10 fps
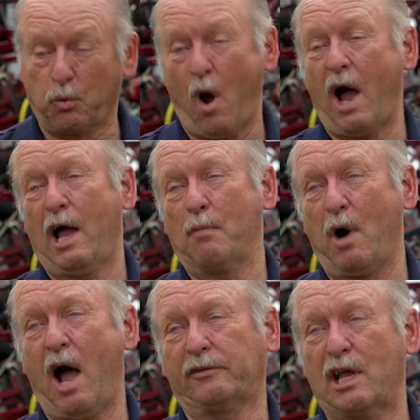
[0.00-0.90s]
why I
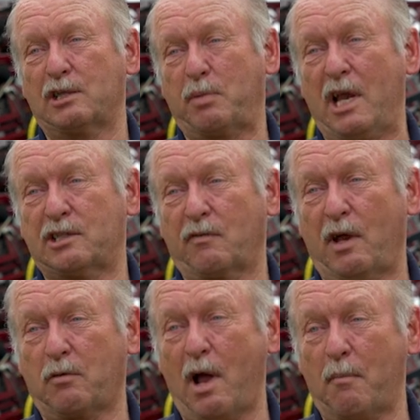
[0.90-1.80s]
bought this piece of
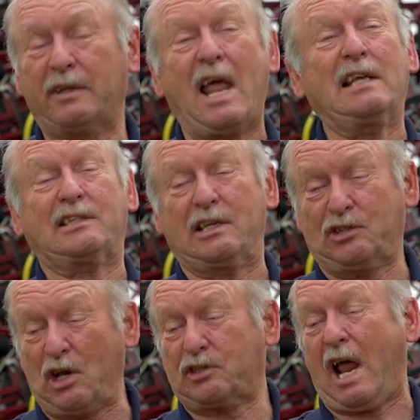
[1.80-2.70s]
equipment. This is
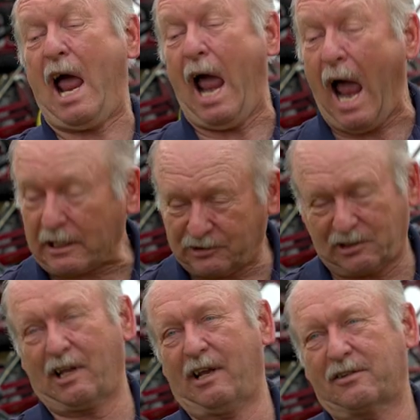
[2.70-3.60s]
just excellent.